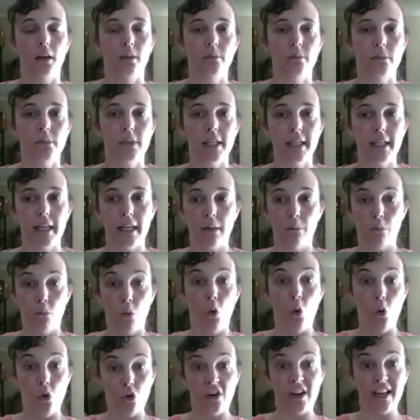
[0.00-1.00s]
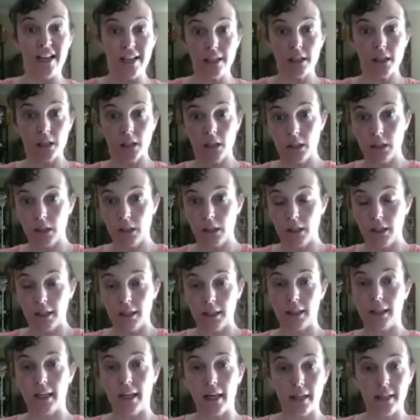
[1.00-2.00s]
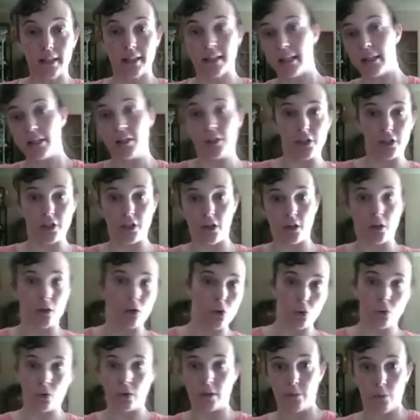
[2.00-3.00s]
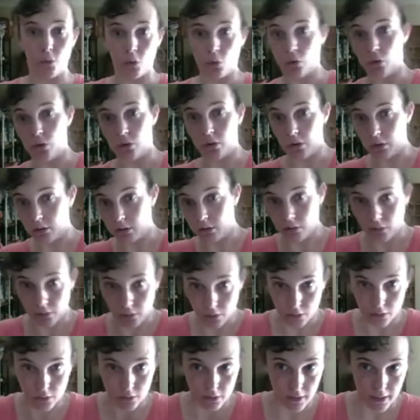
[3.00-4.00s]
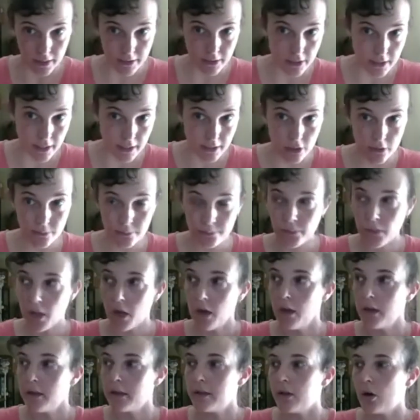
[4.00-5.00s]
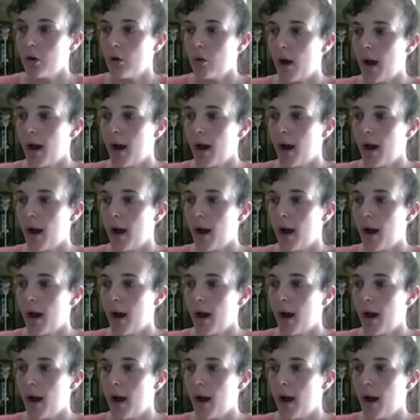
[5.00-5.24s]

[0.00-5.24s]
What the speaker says: to get more in, okay, because that's just going to cause more agitation. So